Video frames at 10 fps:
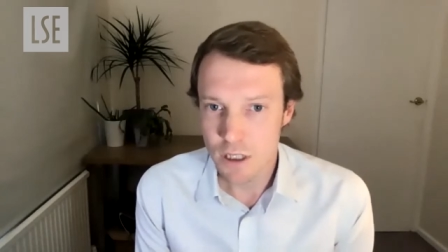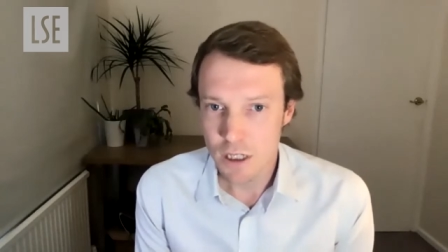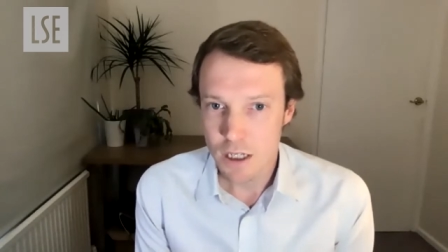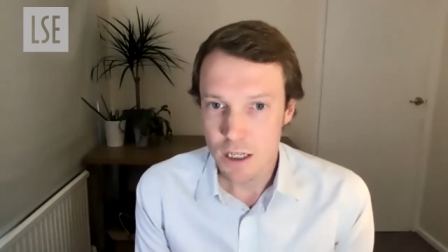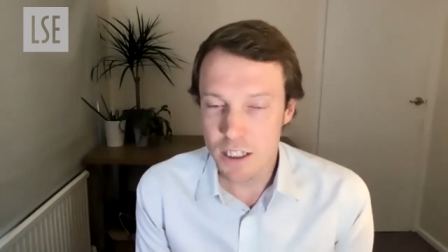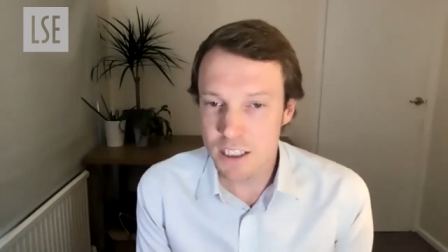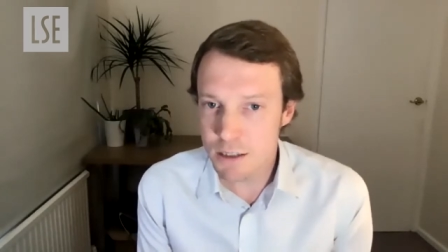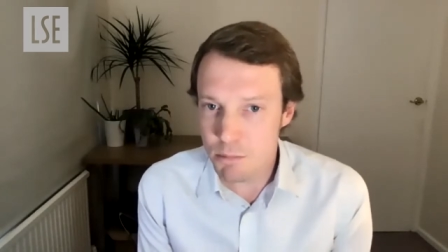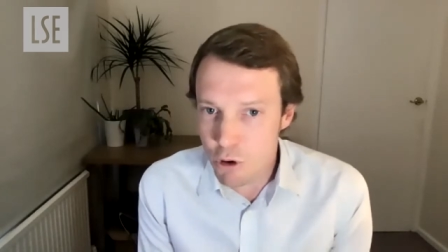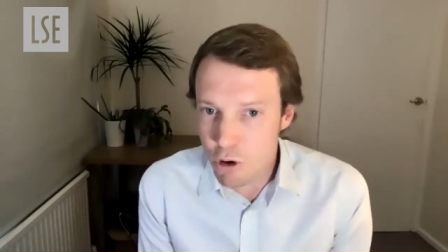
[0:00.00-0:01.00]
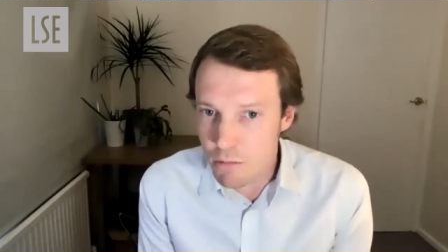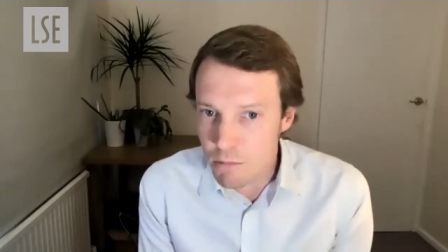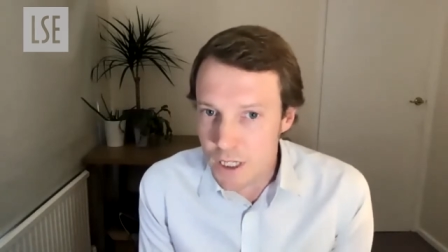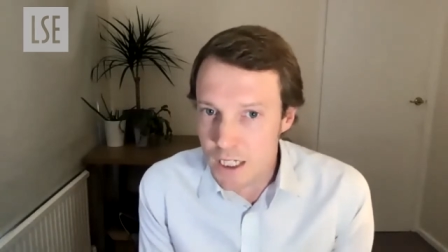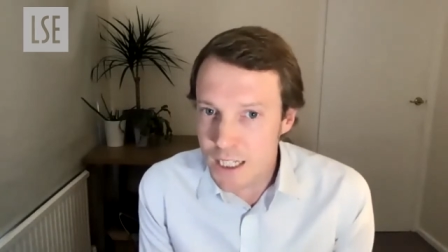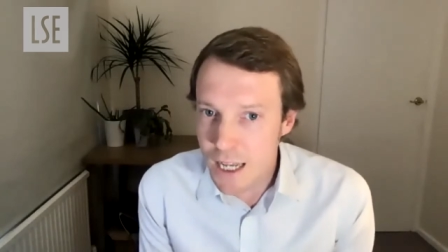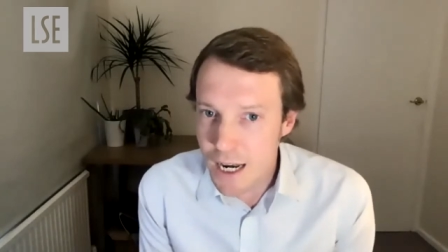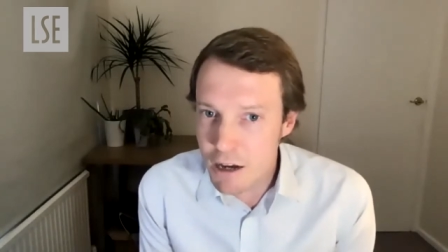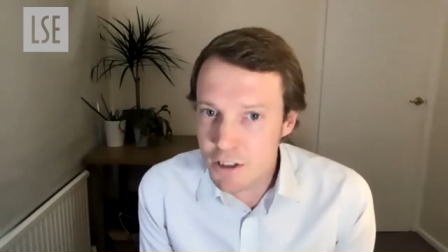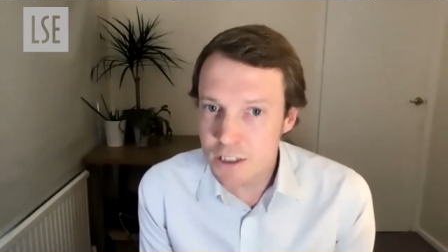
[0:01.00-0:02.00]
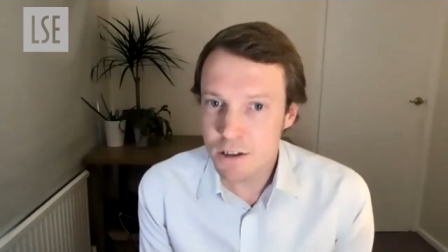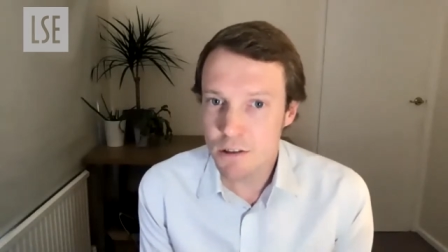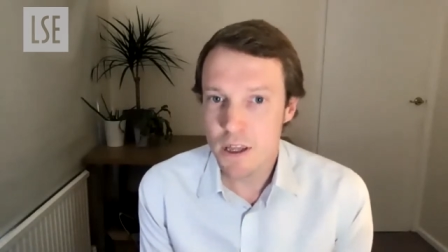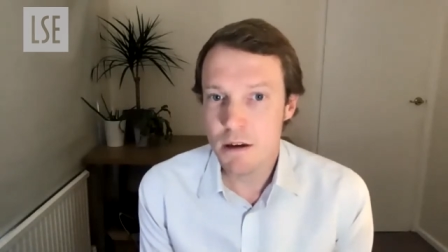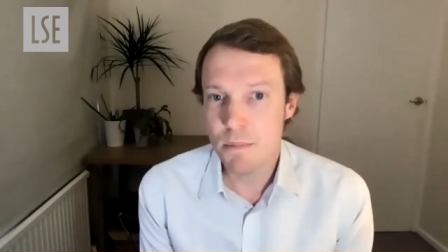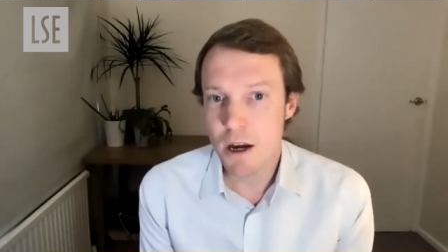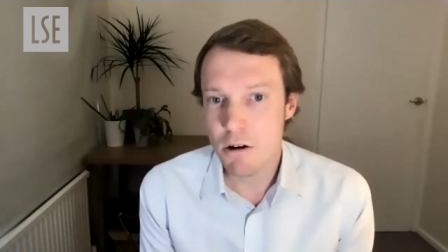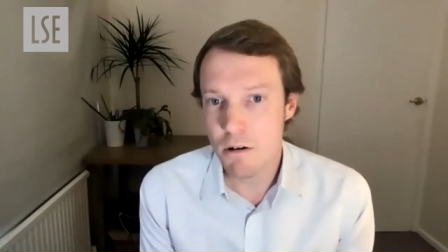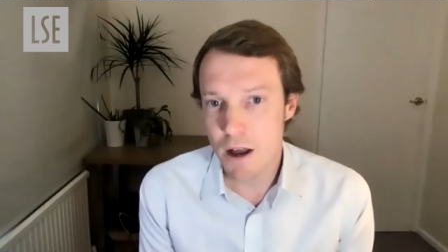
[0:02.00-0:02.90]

And this is important because it allows us to think about